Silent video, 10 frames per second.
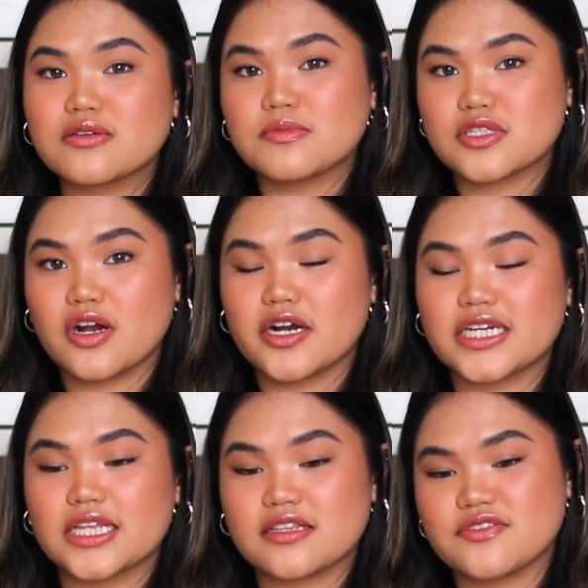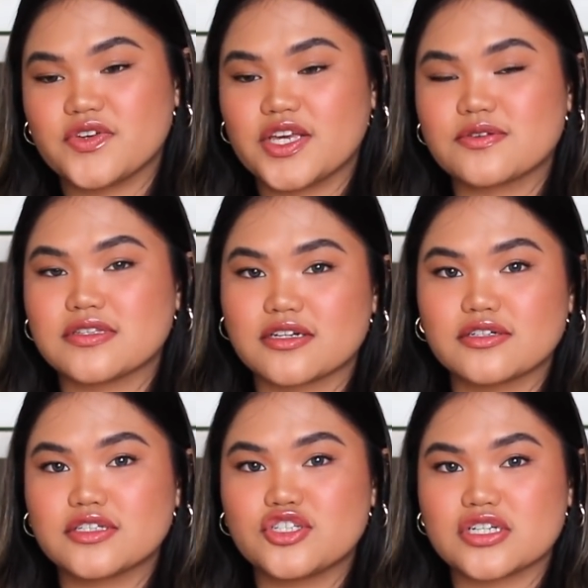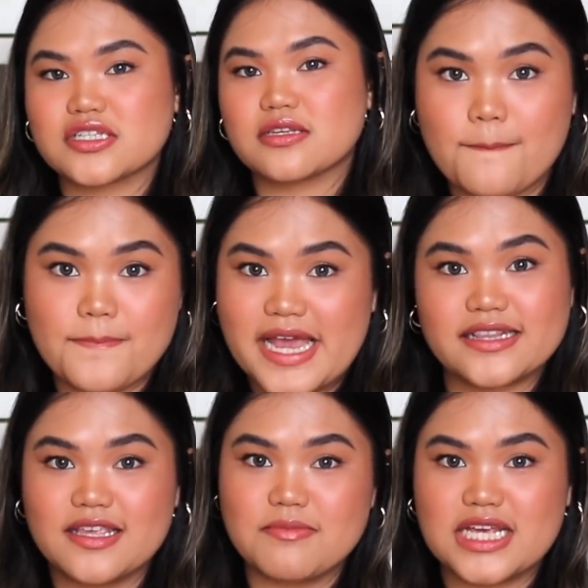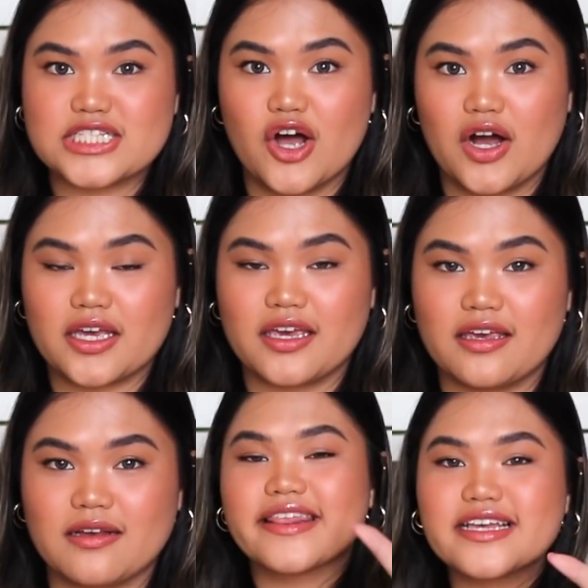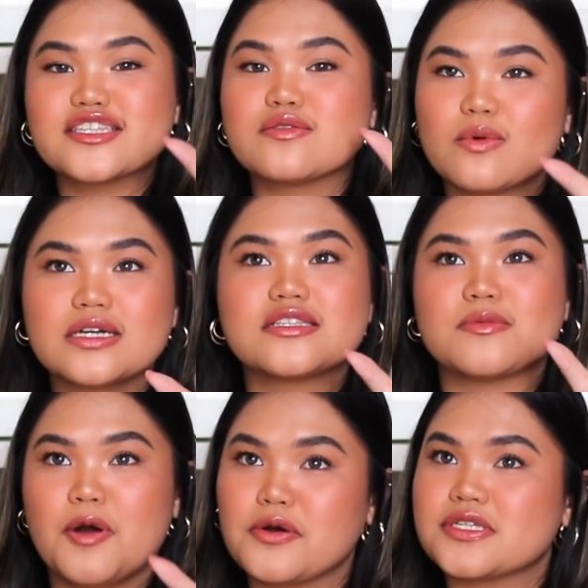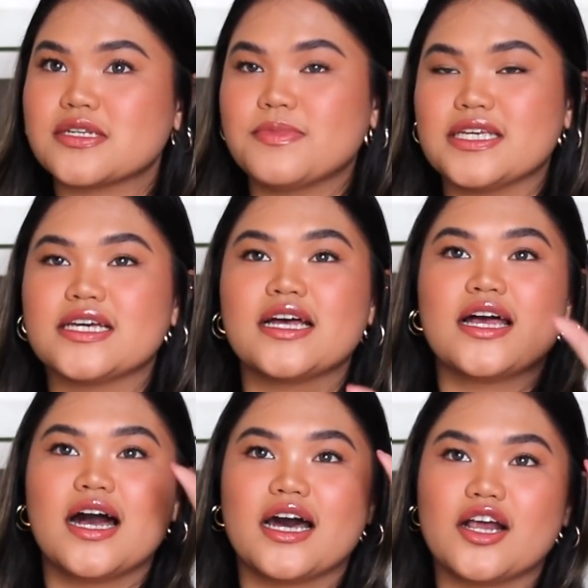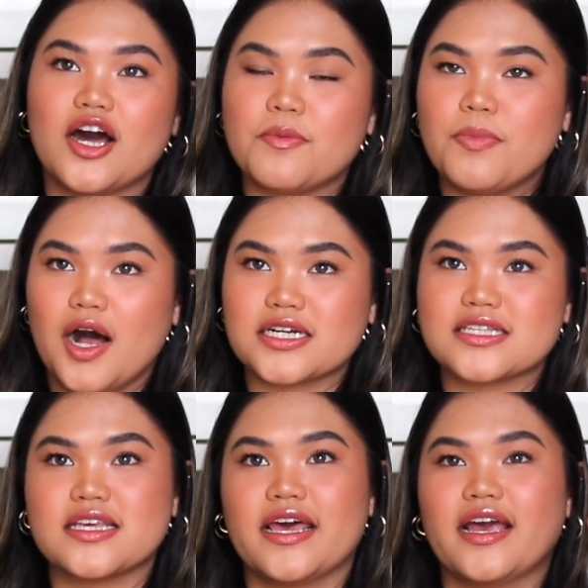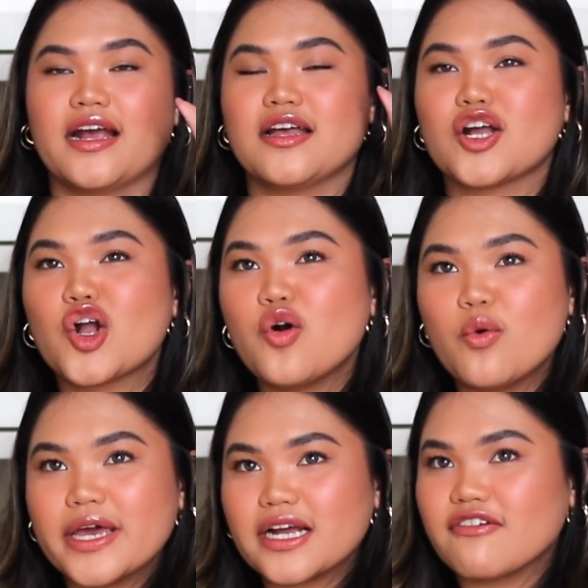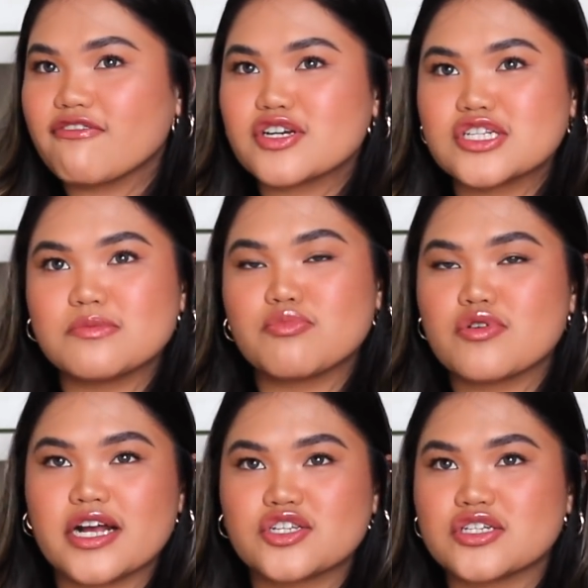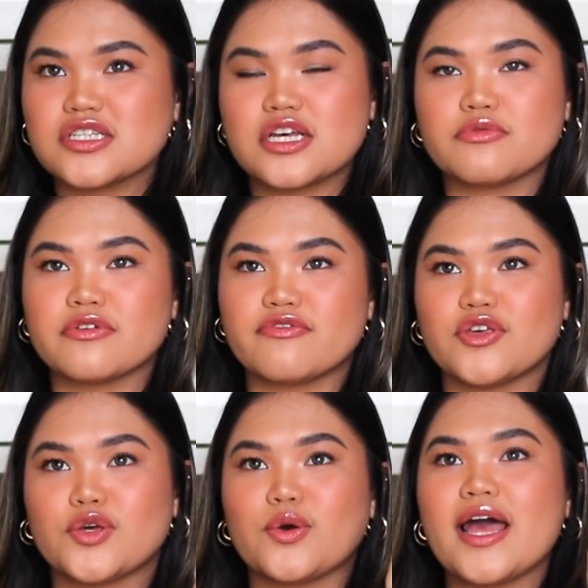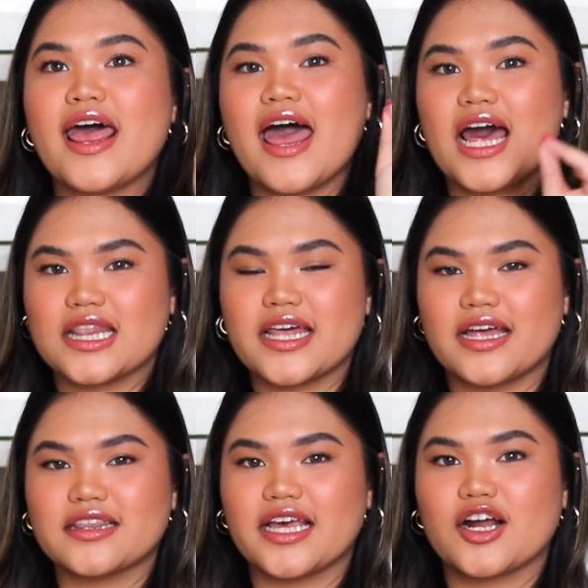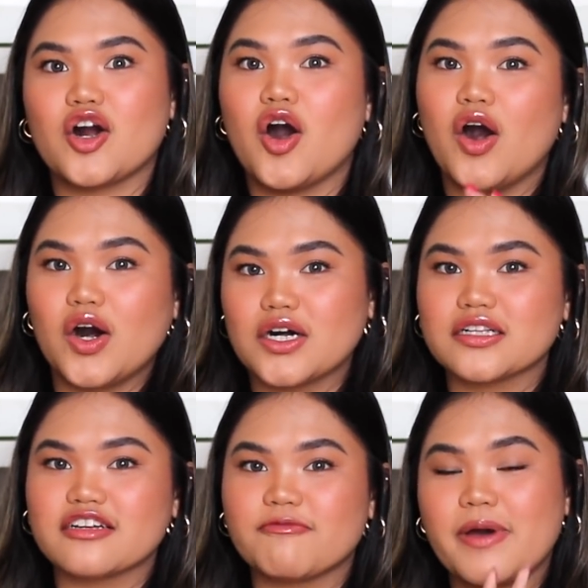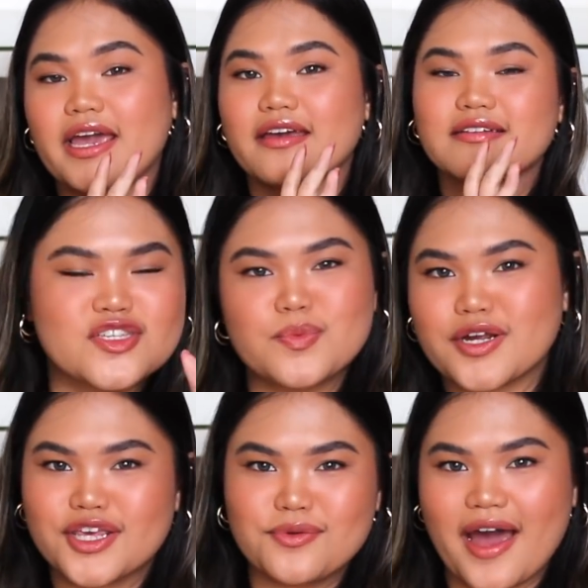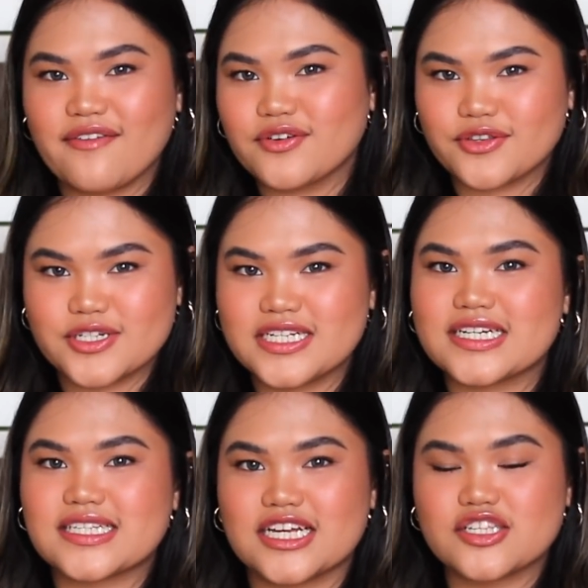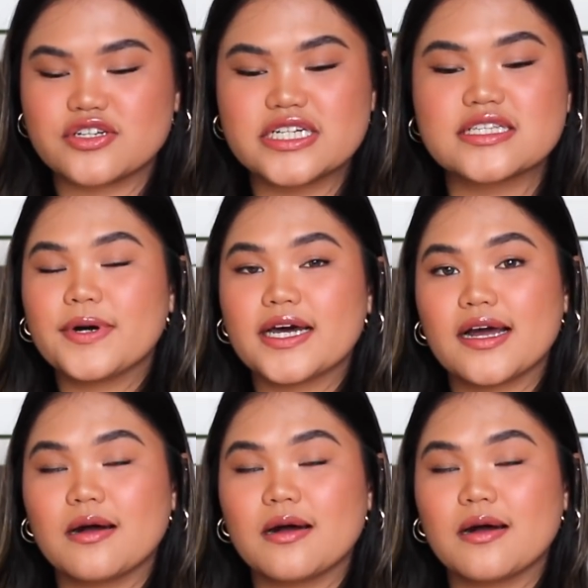I'm sorry that this video is literally just mainly me talking. This was supposed to be an unboxing, quick first impressions and review, and then like a haul of my super cute iPhone 13 accessories. But